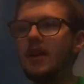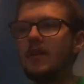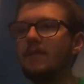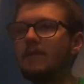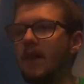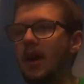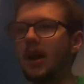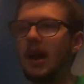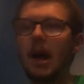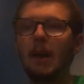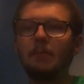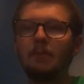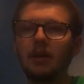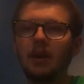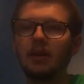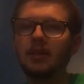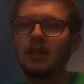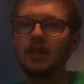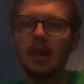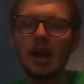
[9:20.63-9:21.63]
find out
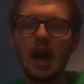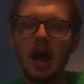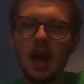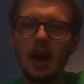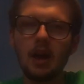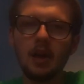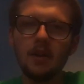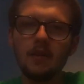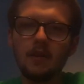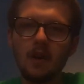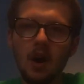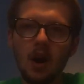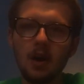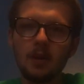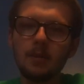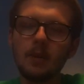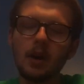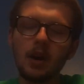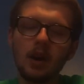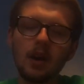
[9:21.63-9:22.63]
about the Isle of
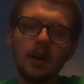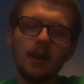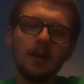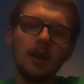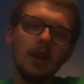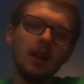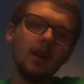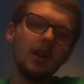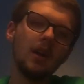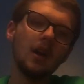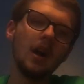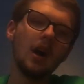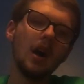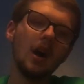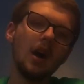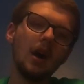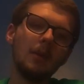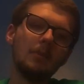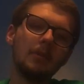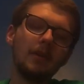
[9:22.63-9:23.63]
Armor,
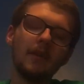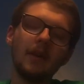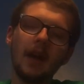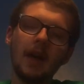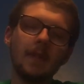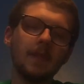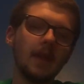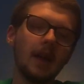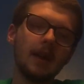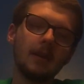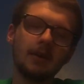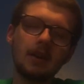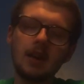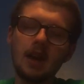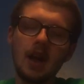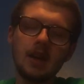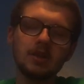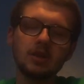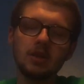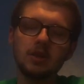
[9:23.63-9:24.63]
and then
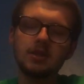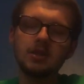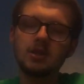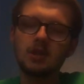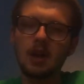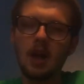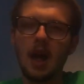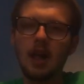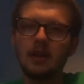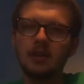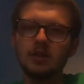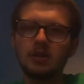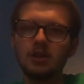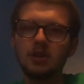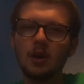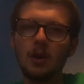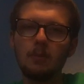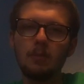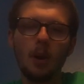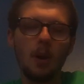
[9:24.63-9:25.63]
catch a Galarian
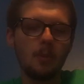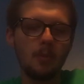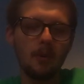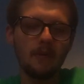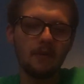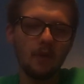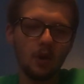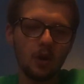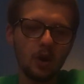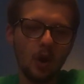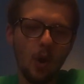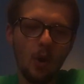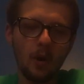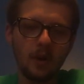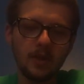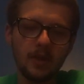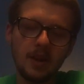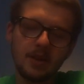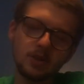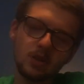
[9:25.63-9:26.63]
Slowpoke before
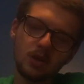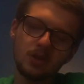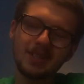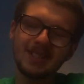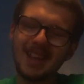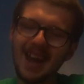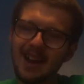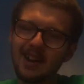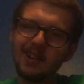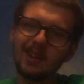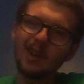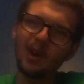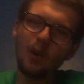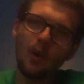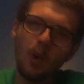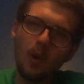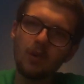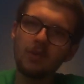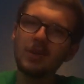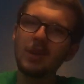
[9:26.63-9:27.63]
going there. So it's technically
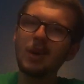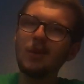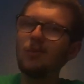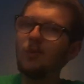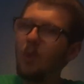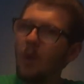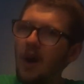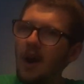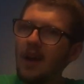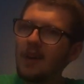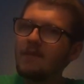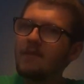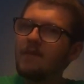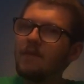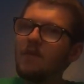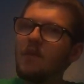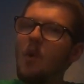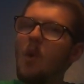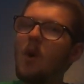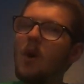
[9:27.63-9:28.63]
only 1
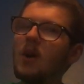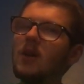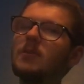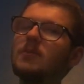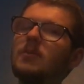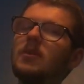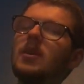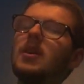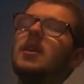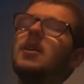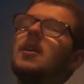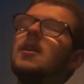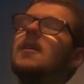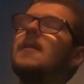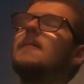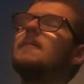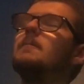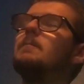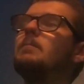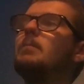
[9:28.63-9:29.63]
form,
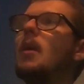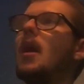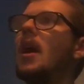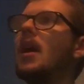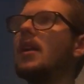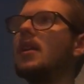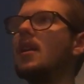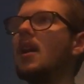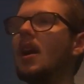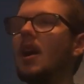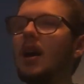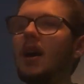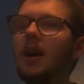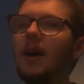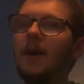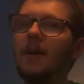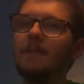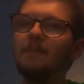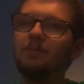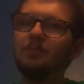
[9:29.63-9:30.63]
but
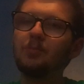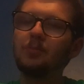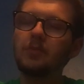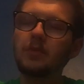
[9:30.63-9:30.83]
Galarian